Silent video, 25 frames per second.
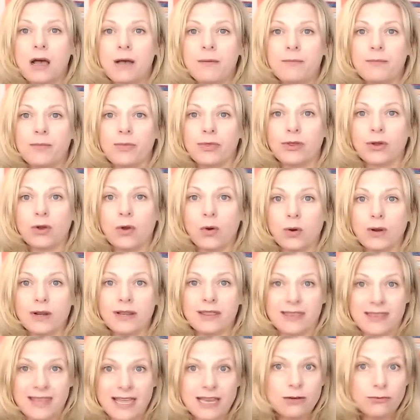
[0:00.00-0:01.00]
the
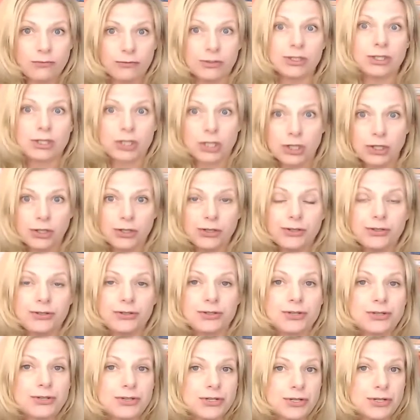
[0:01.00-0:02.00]
court then
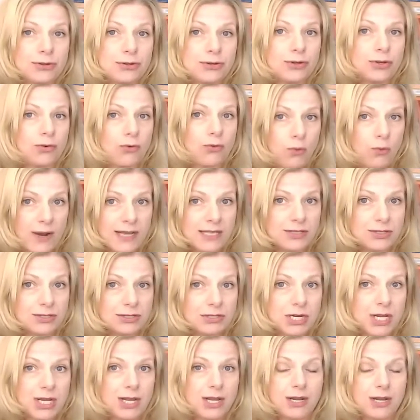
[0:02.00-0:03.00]
returned to the
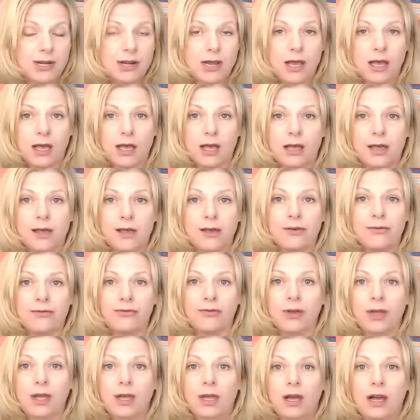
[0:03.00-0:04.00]
question of
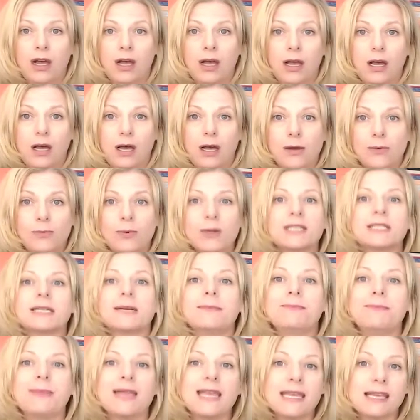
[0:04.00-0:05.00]
what
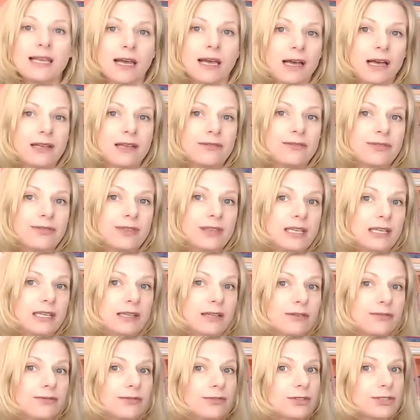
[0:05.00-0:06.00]
to make of
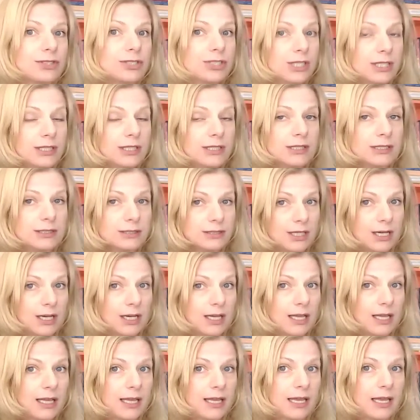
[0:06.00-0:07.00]
the Virginia
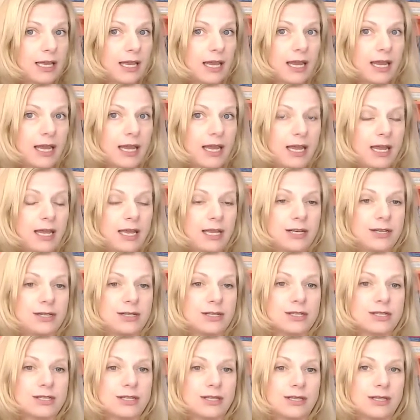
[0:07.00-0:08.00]
law,
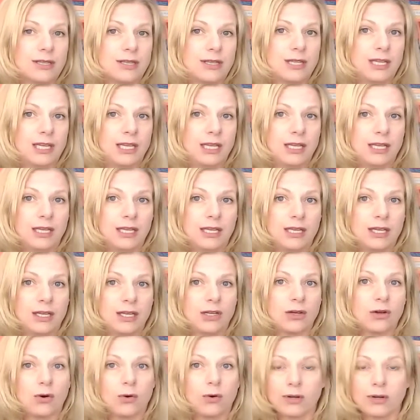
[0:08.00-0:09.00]
and the
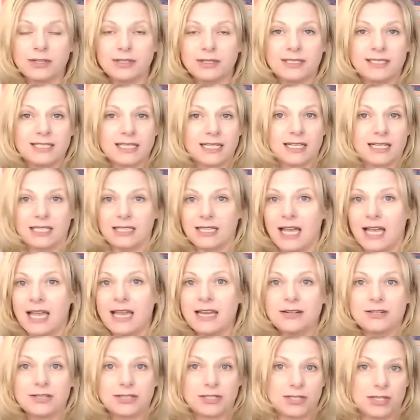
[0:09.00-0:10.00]
court
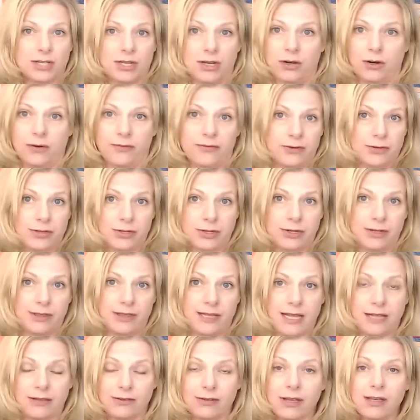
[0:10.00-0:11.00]
declined to overturn
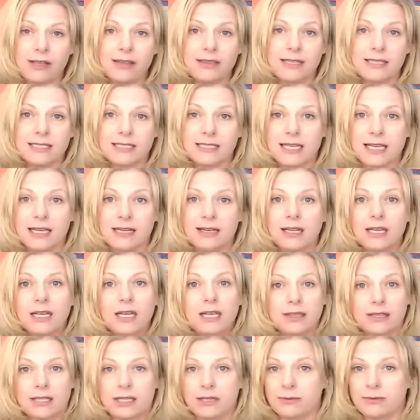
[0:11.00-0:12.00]
that law. They said
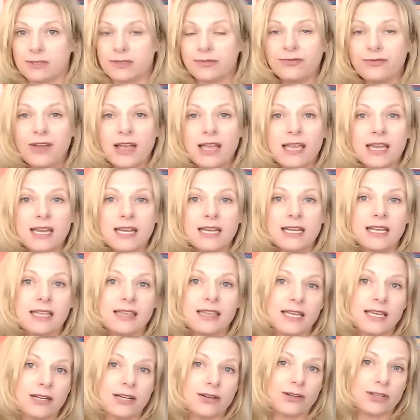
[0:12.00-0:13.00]
that it was fine
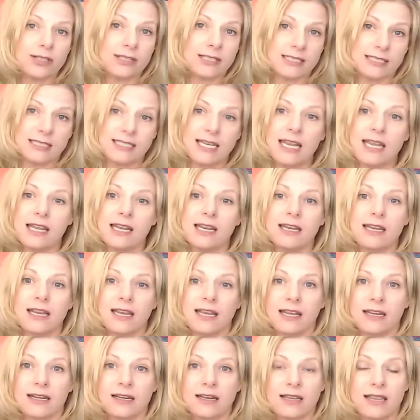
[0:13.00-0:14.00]
and that it could stand,
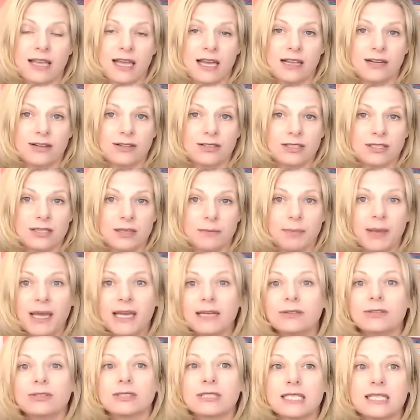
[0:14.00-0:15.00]
and that the
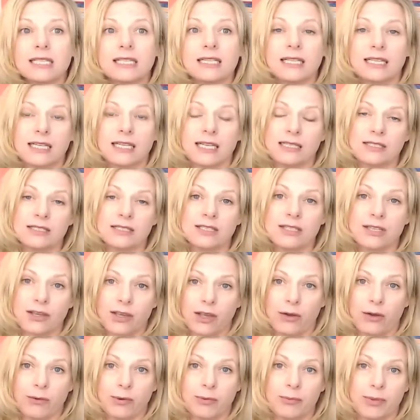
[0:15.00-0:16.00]
penalty against the
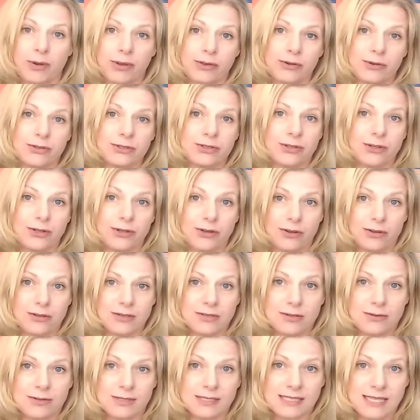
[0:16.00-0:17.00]
Cohen brothers could
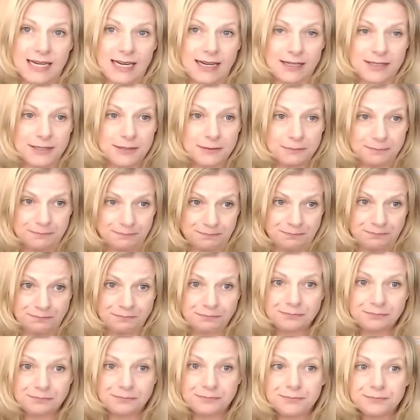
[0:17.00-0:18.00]
also stand.
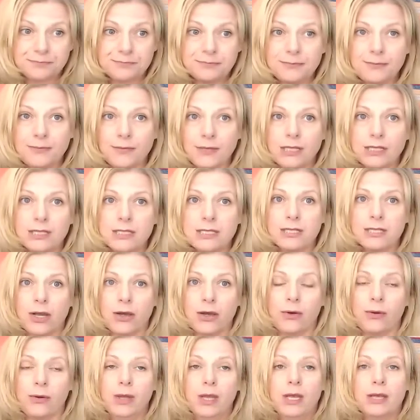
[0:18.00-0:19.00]

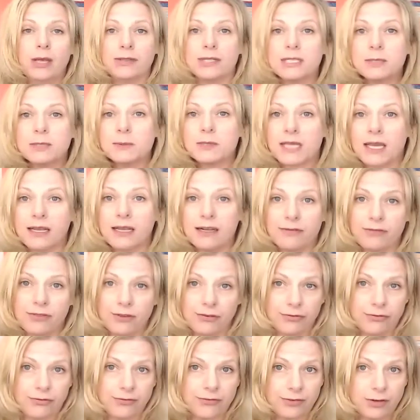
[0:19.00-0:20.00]
So this was kind of
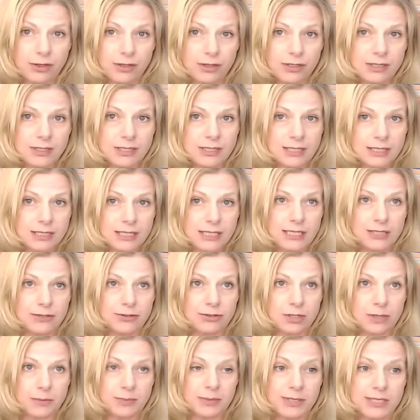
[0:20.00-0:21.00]
the first
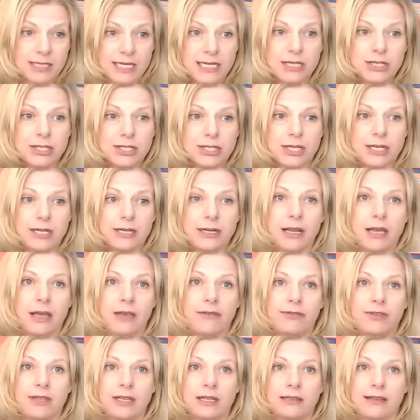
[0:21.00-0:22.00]
interpretation
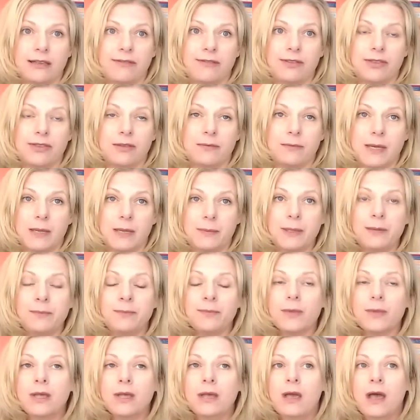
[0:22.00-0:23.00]
of the 11th Amendment.
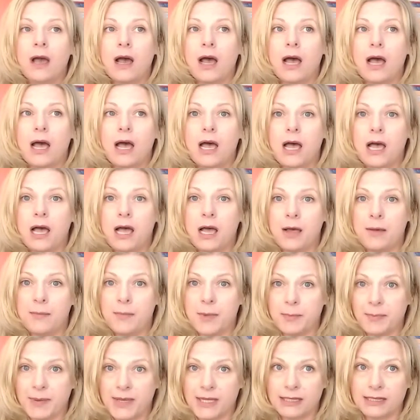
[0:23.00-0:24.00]

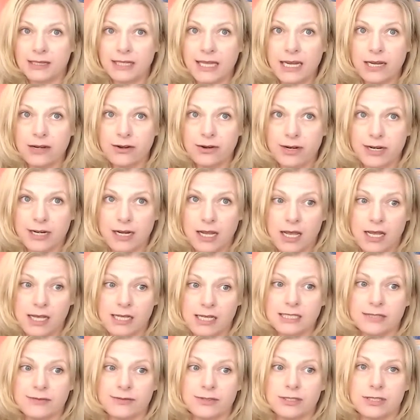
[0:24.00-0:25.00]
A bit later in
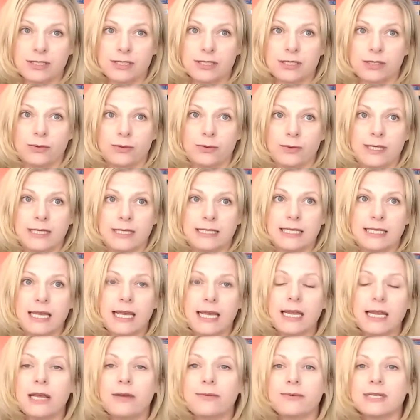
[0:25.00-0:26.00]
Hans versus
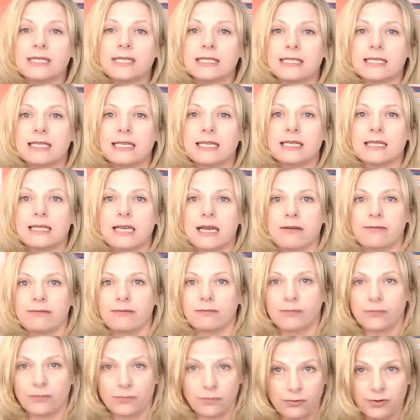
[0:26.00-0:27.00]
Louisiana, we see
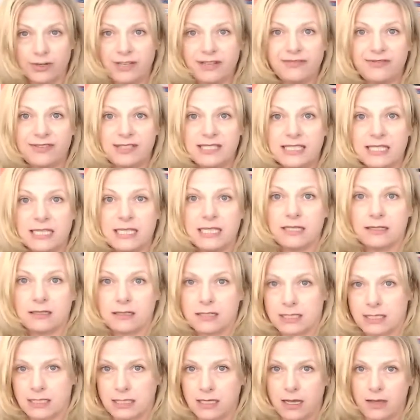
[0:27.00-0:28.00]
them revisit
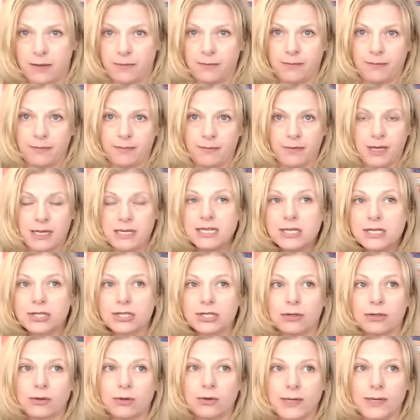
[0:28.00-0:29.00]
some
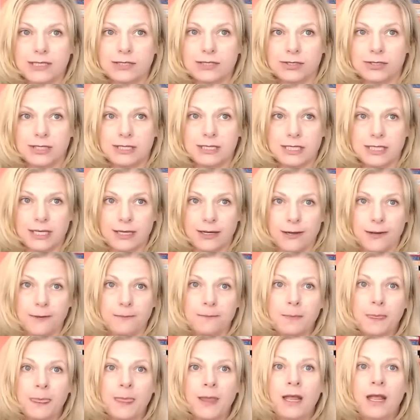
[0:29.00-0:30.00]
additional questions here.
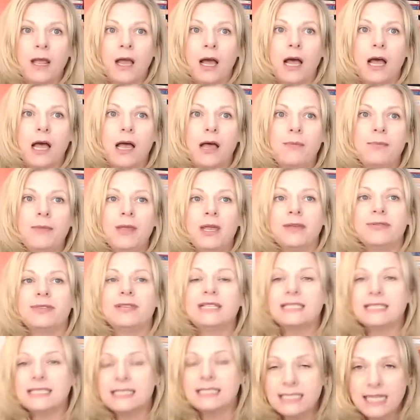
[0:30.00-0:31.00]
The
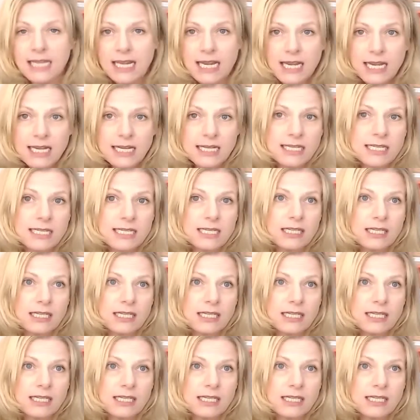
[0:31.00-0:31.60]
state